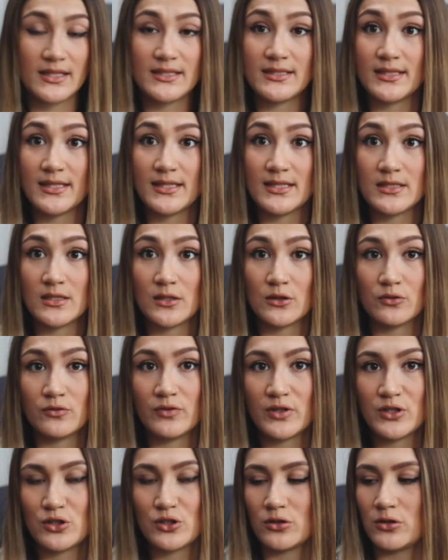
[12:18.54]
this is an
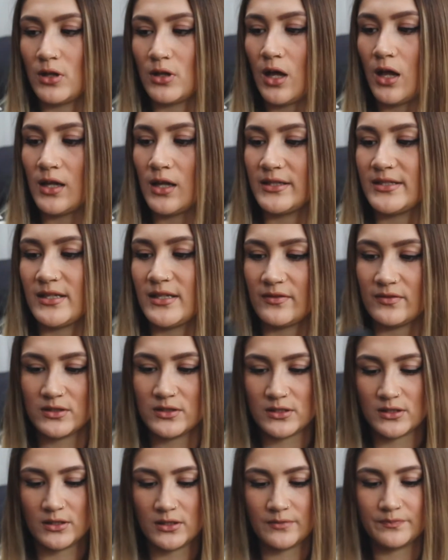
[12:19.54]
original Harley
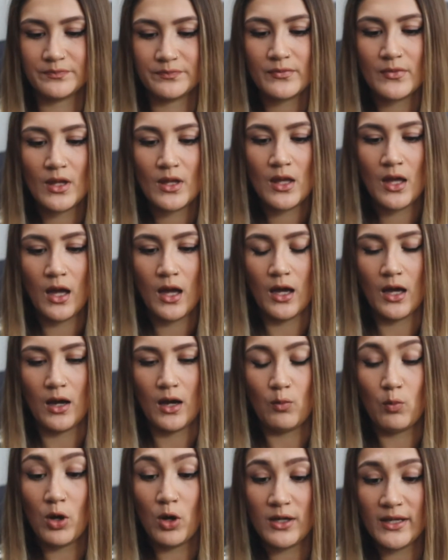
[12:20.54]
Davidson
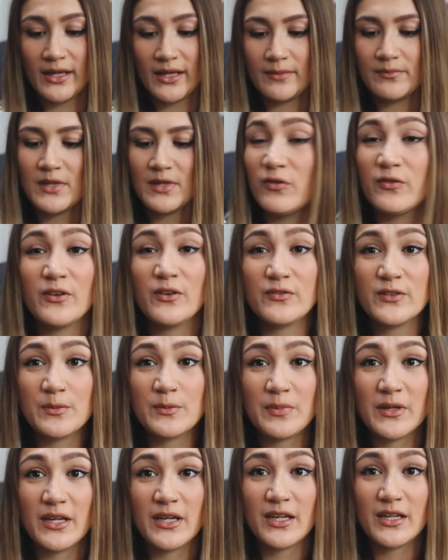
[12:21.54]
wallet for
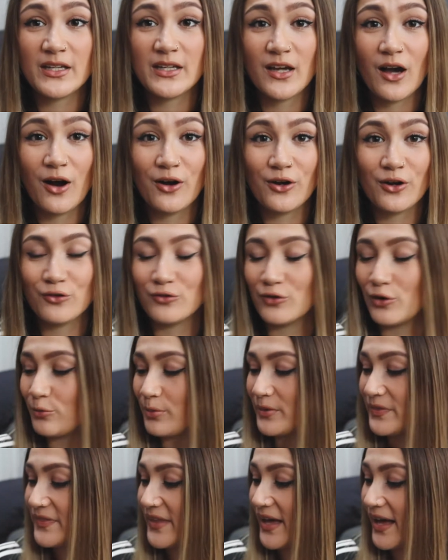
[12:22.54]
50p, can't go
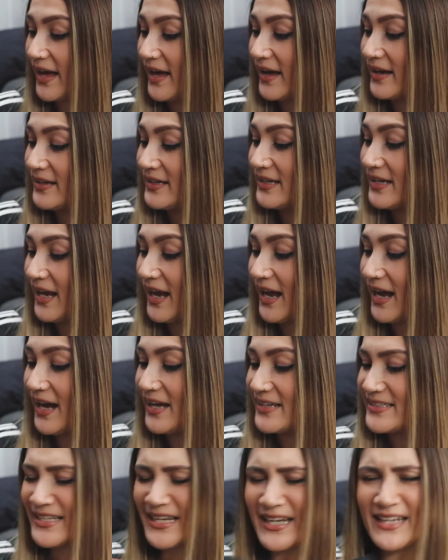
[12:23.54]
wrong with that.
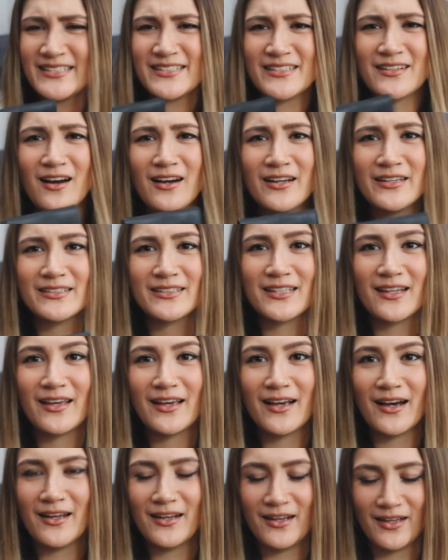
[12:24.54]
And it's nice,
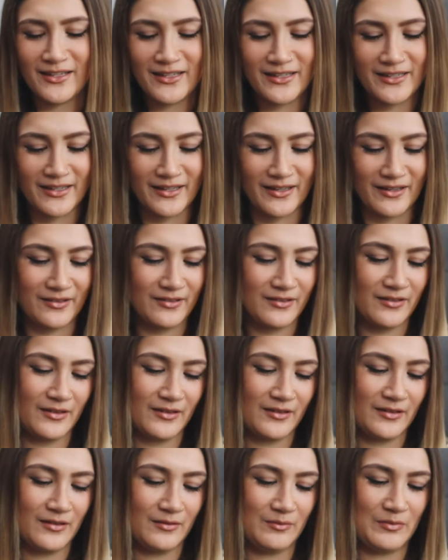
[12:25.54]
like I like it.
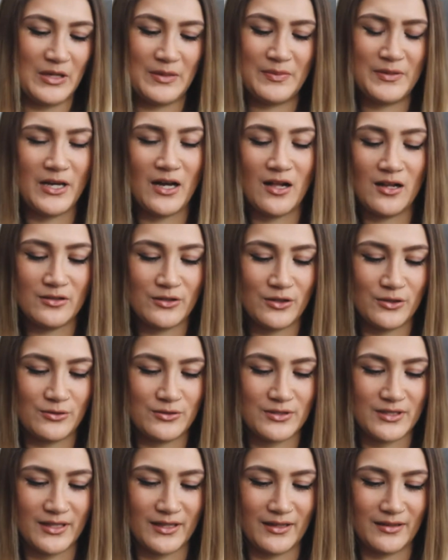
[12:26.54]
Maybe I'll
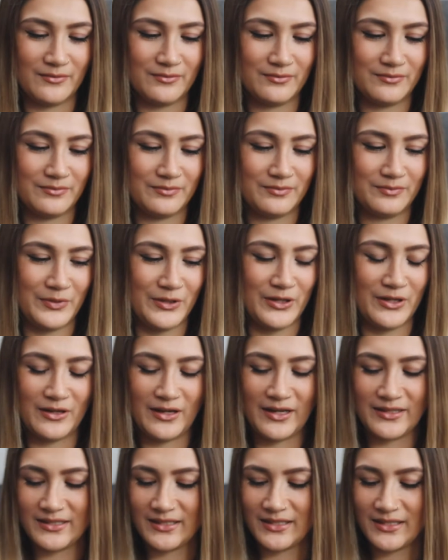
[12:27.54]
use it,
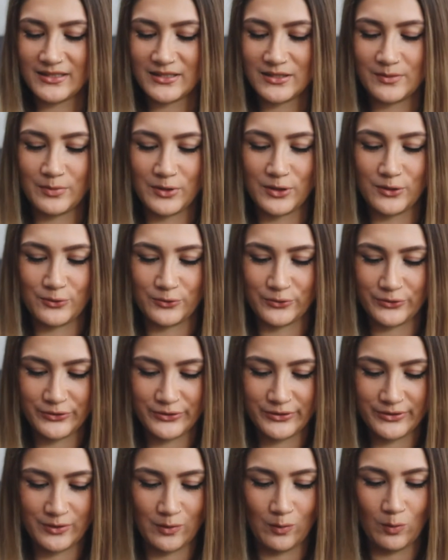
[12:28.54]
but I think it's a
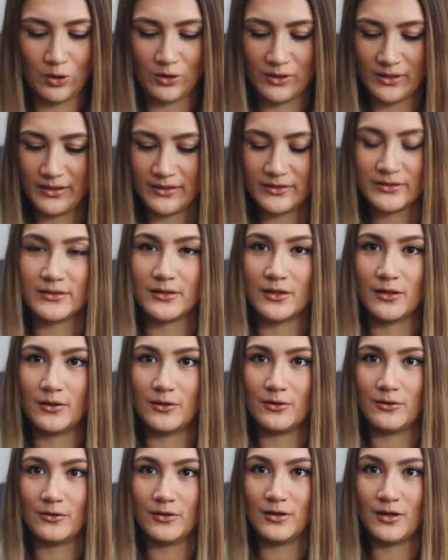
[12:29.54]
bloke's wallet,
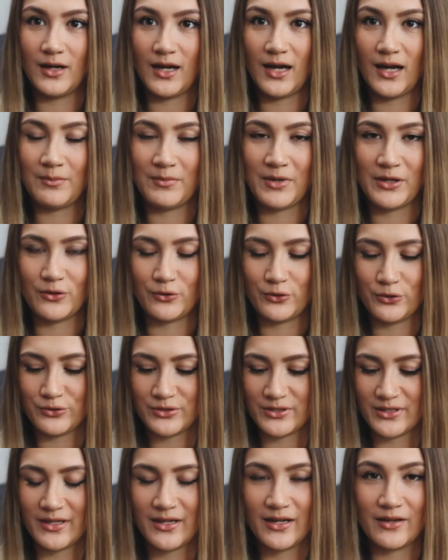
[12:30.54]
so I might not
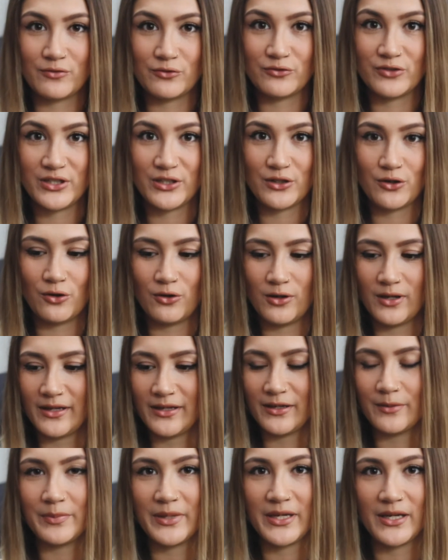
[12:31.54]
use it and I've already got
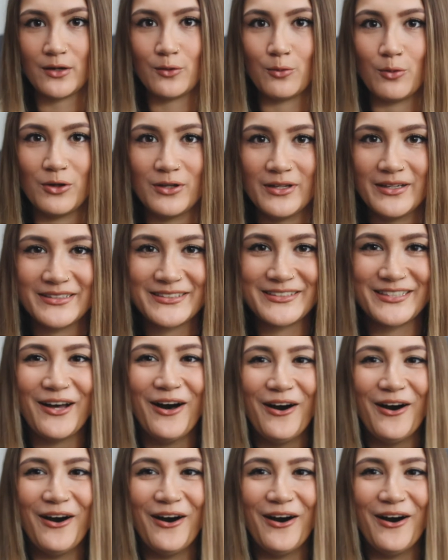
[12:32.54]
like a pink wallet, so.